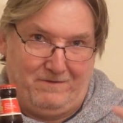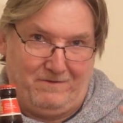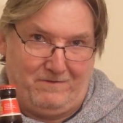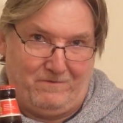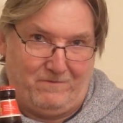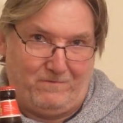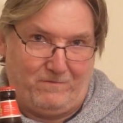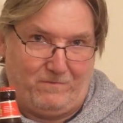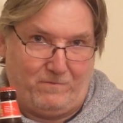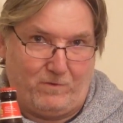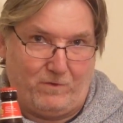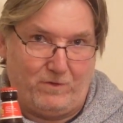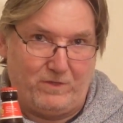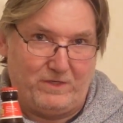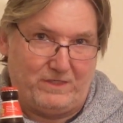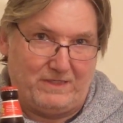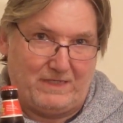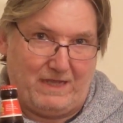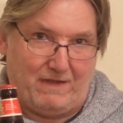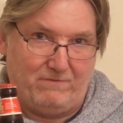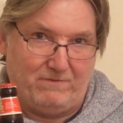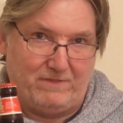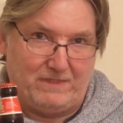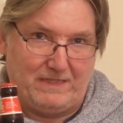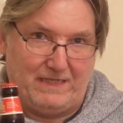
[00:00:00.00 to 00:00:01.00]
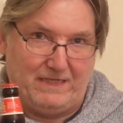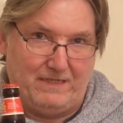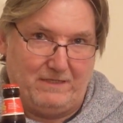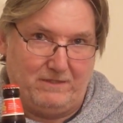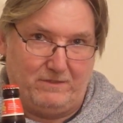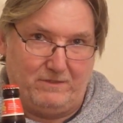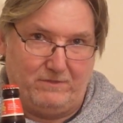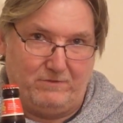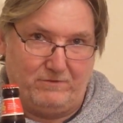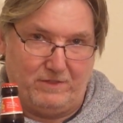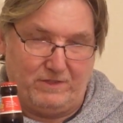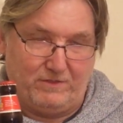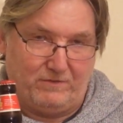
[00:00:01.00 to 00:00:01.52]
for the
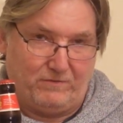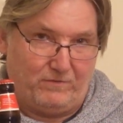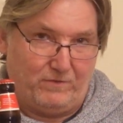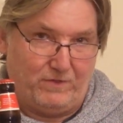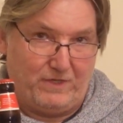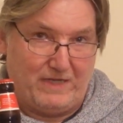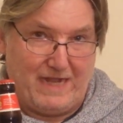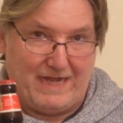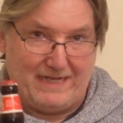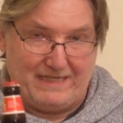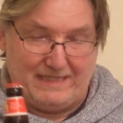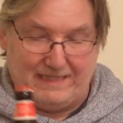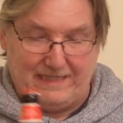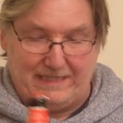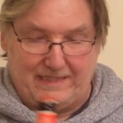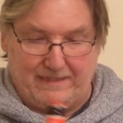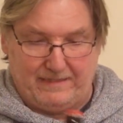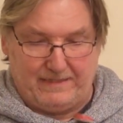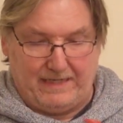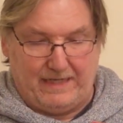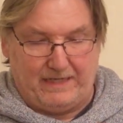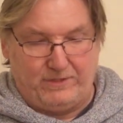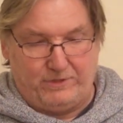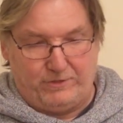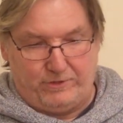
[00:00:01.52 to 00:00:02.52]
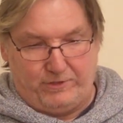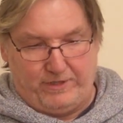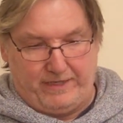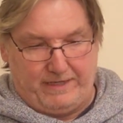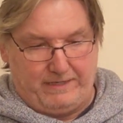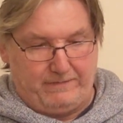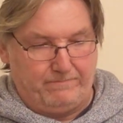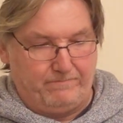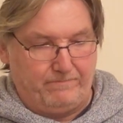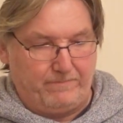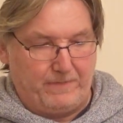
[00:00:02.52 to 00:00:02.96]
1700s, for the 18th century.